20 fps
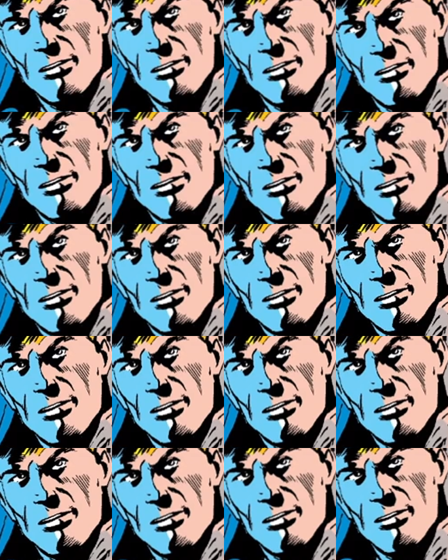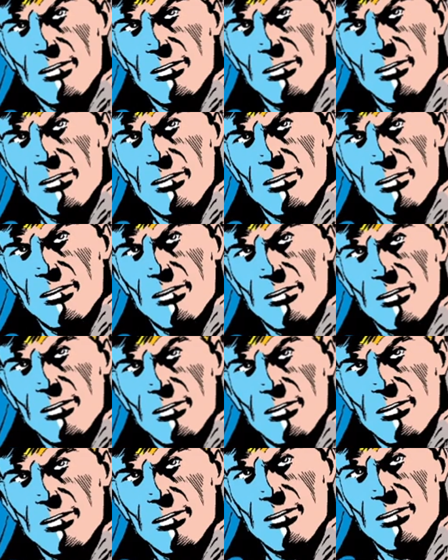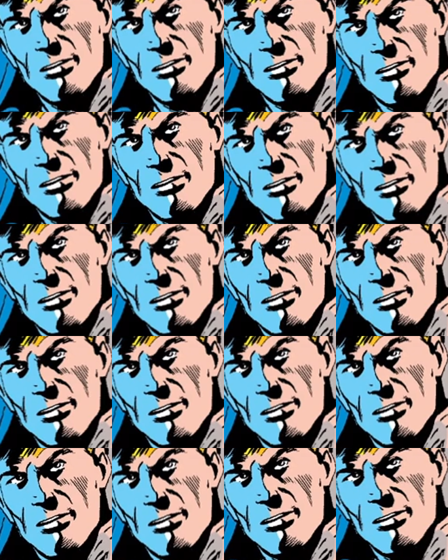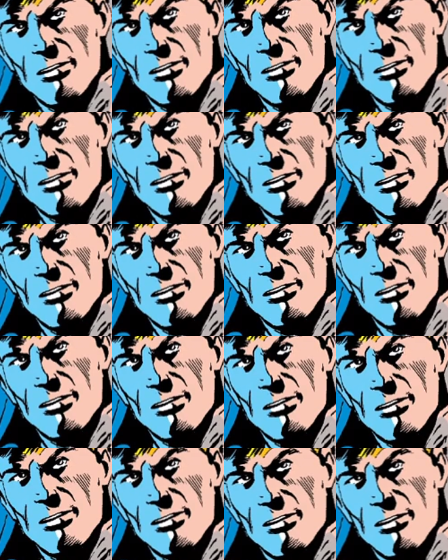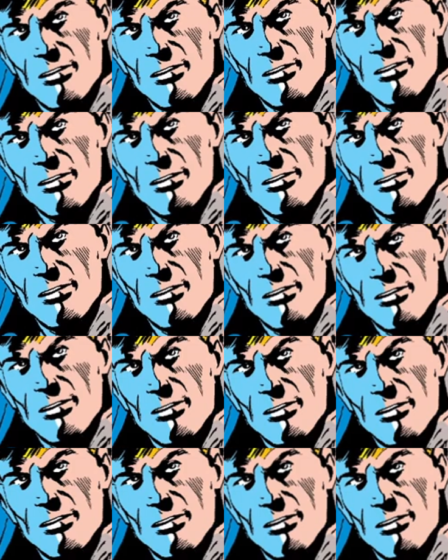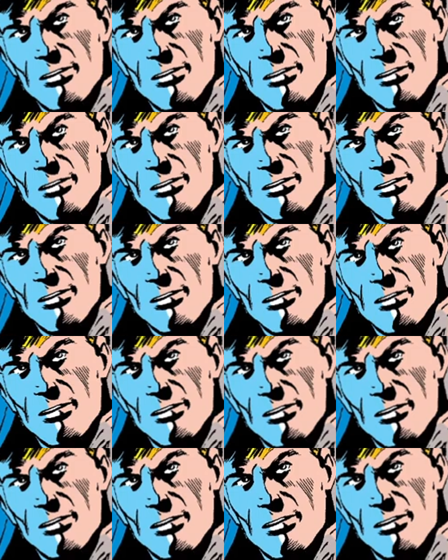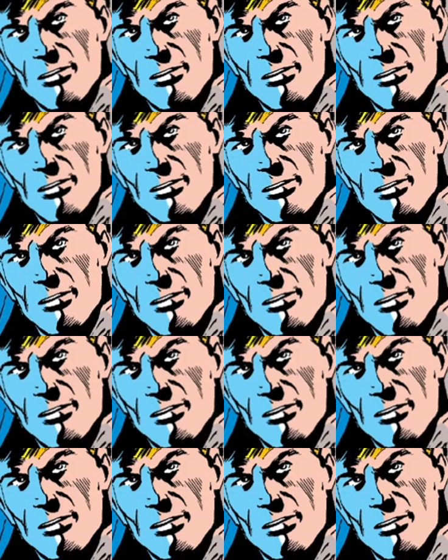that is what they needed because now they're about to fight. Remember, they're drugged here. So